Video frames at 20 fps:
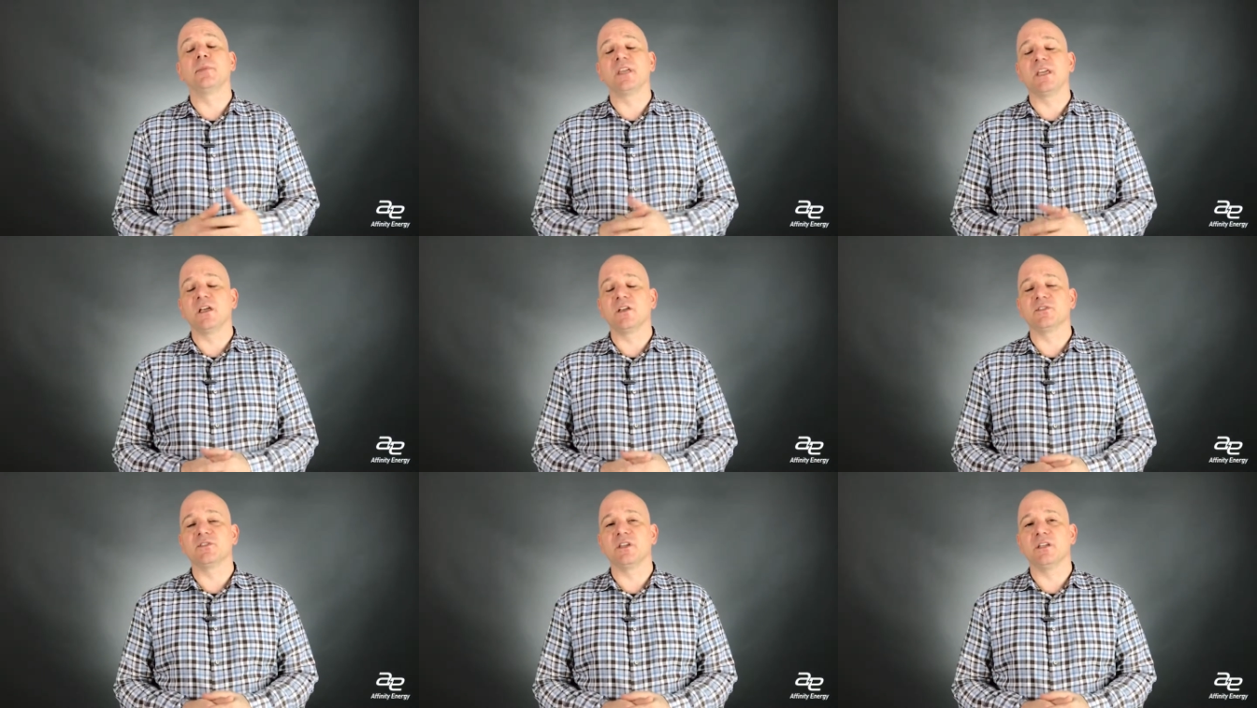
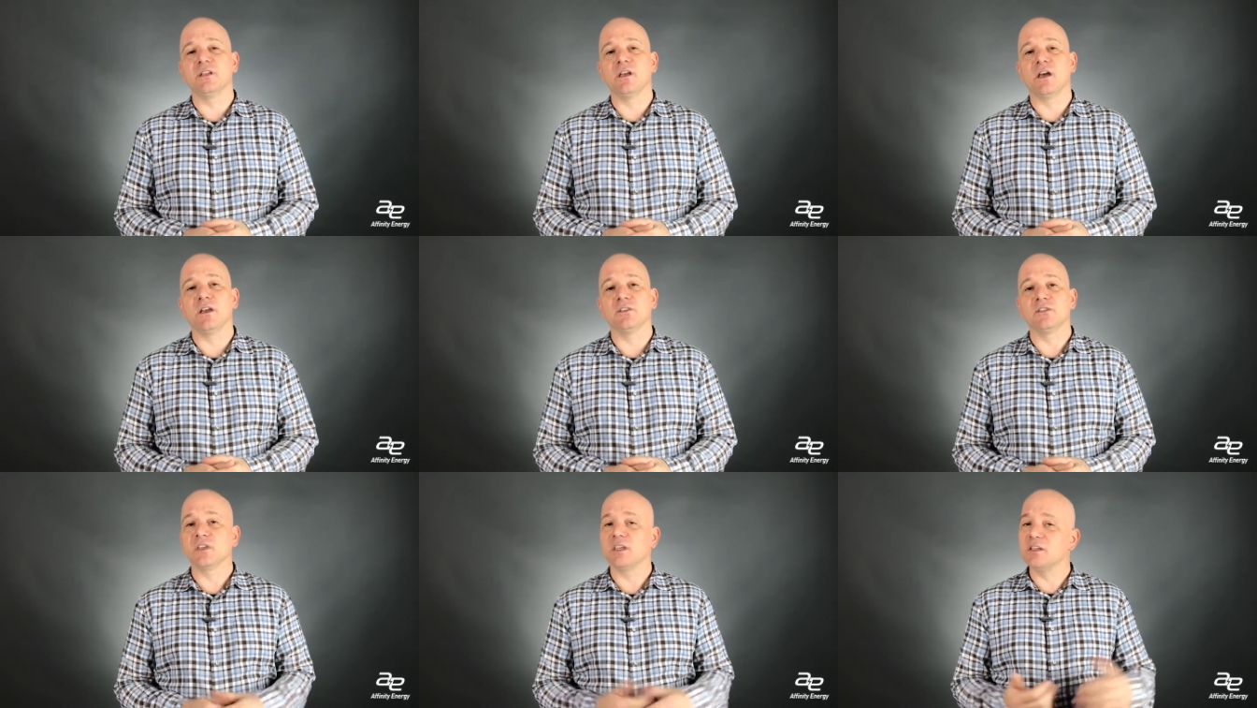PLC
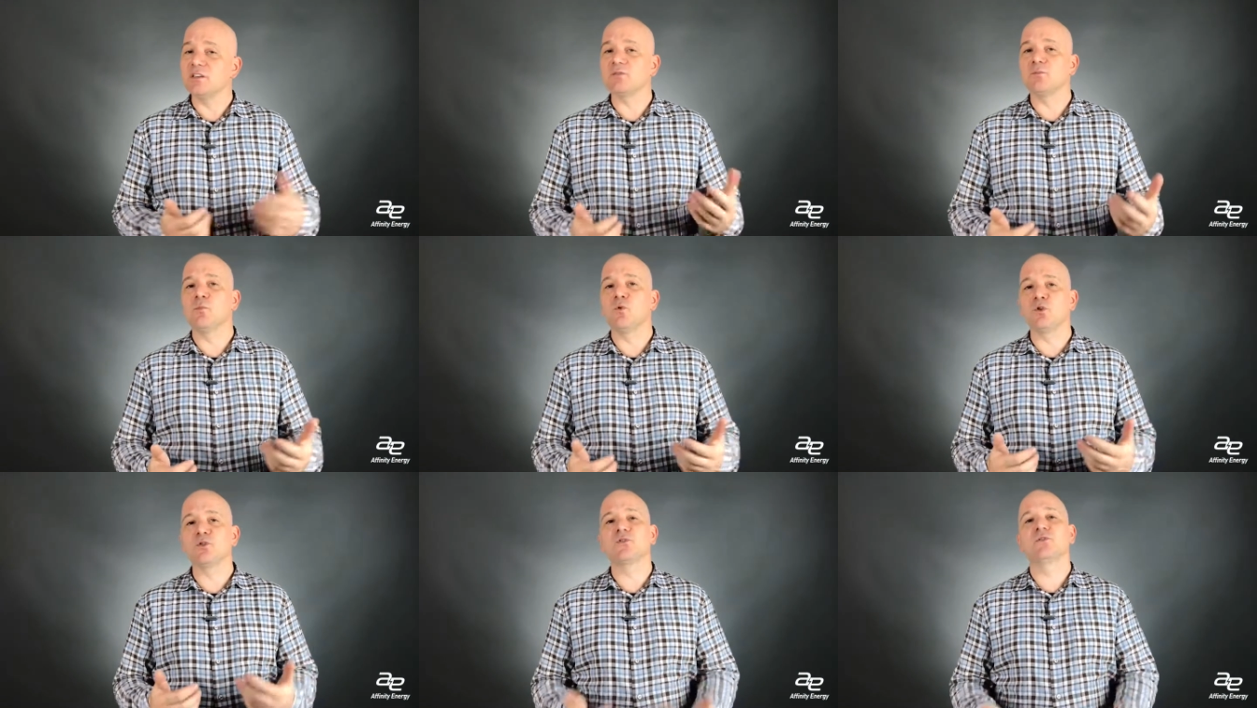does and
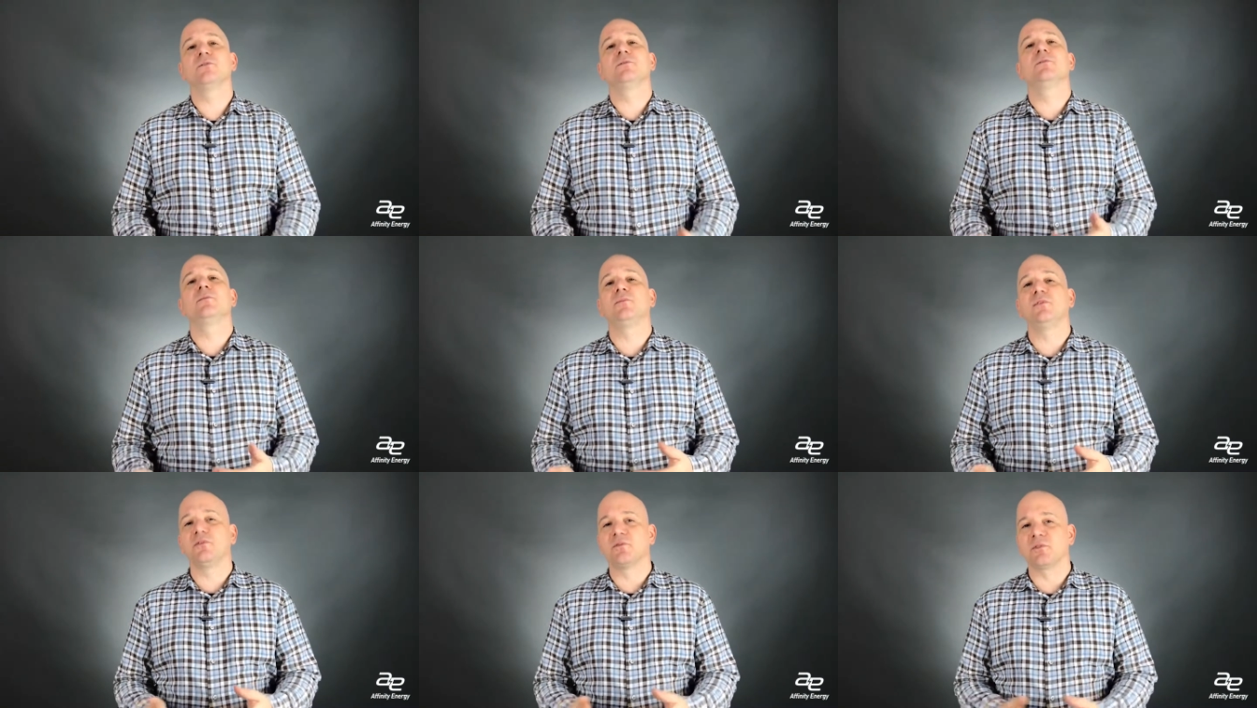is more
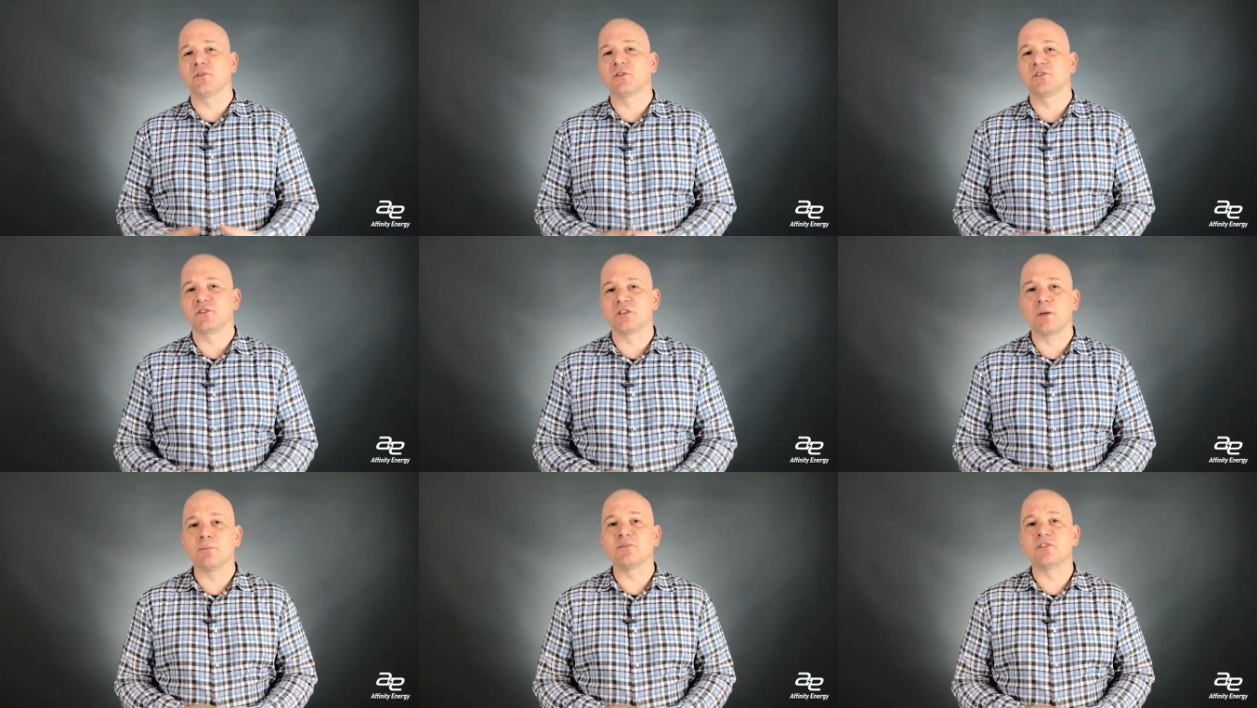suitable for
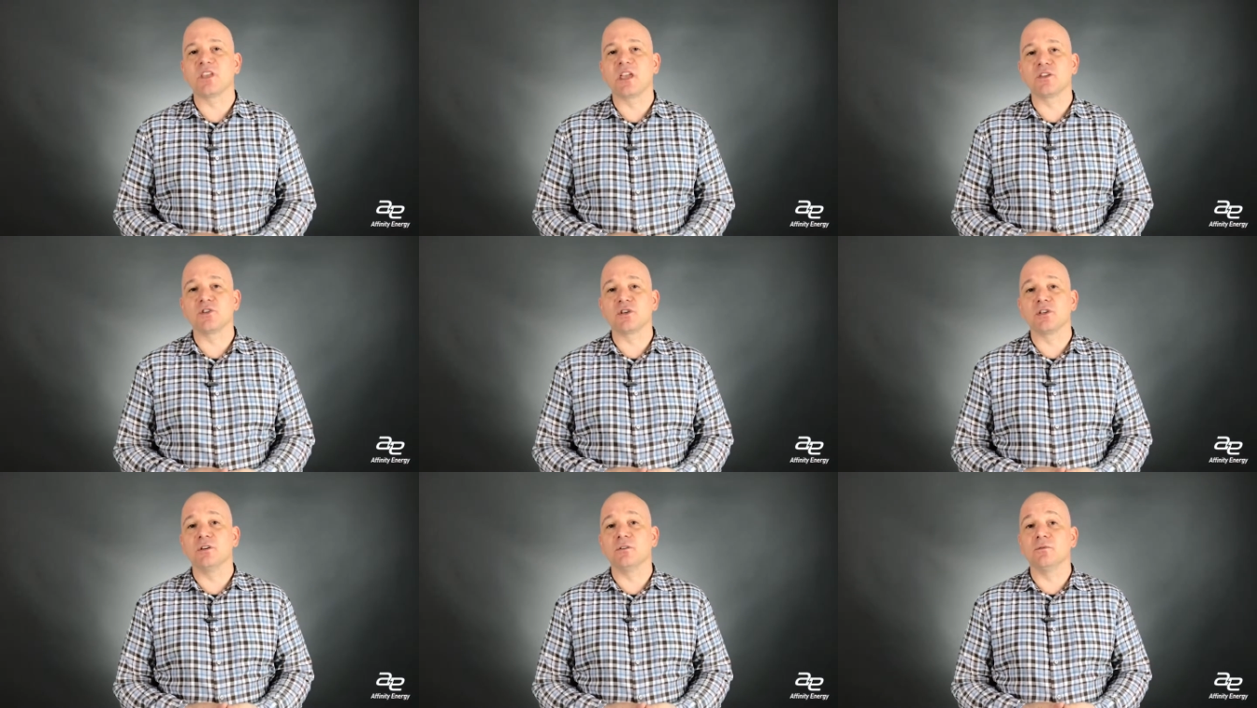a
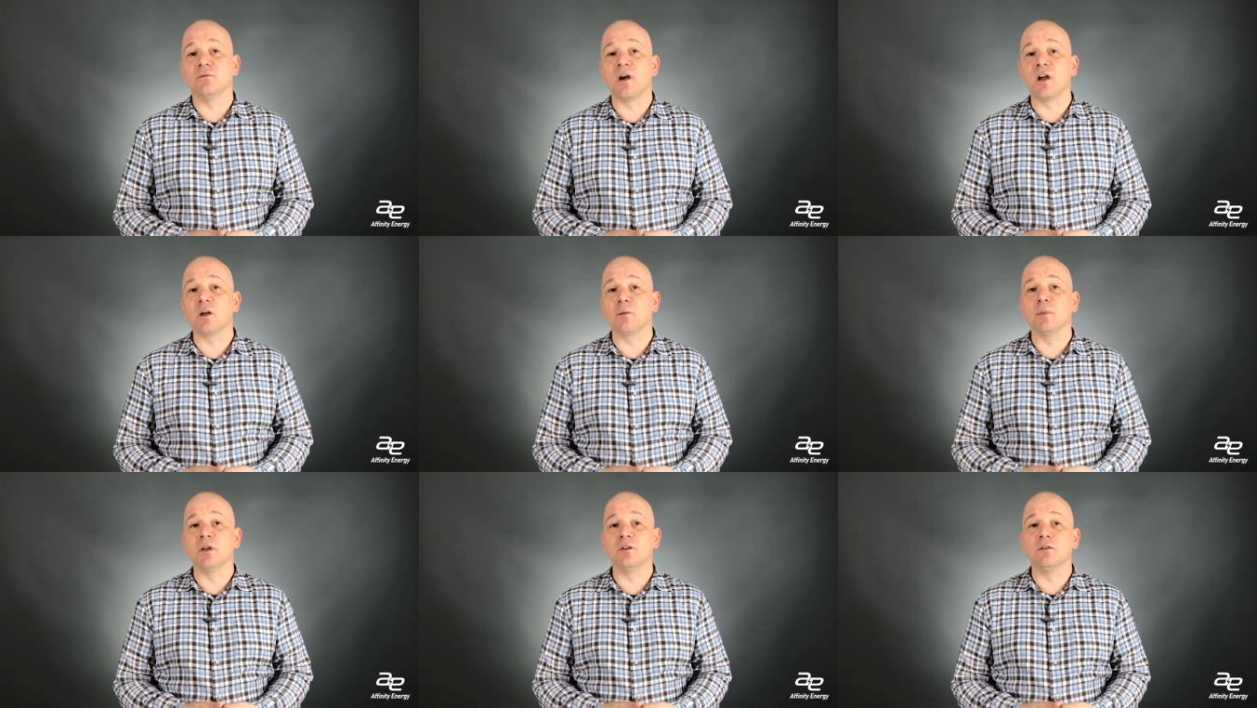substation
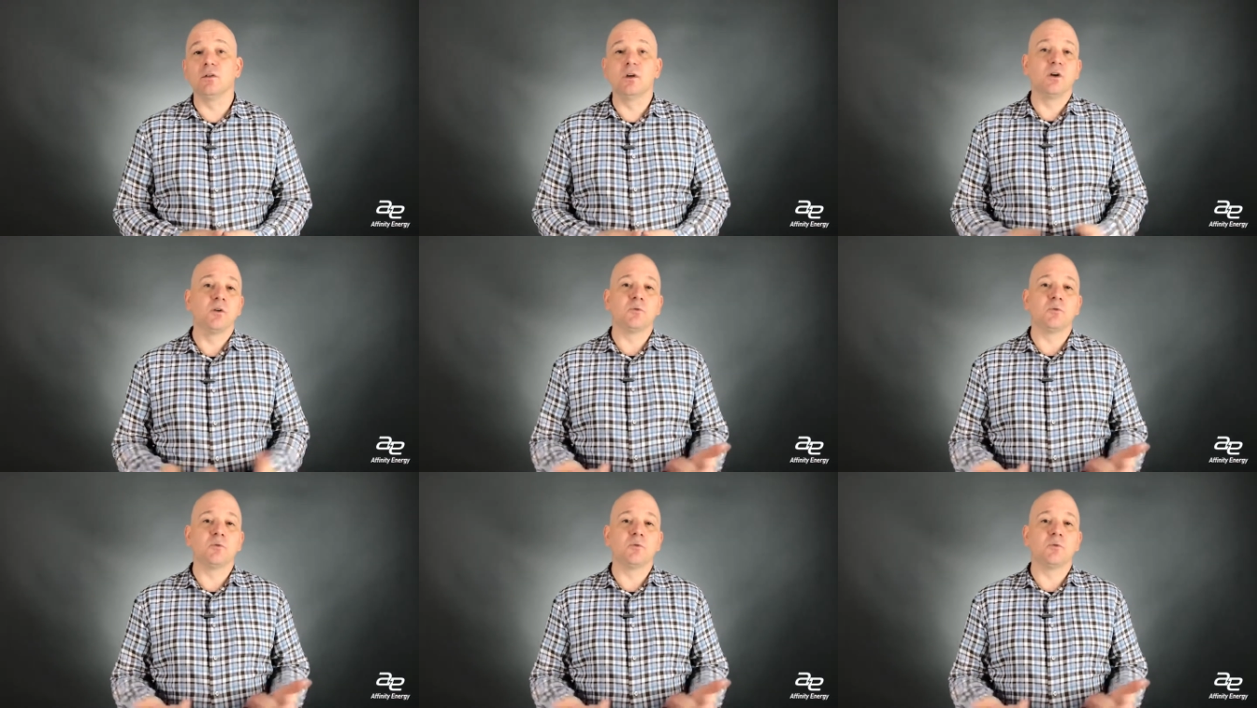environment,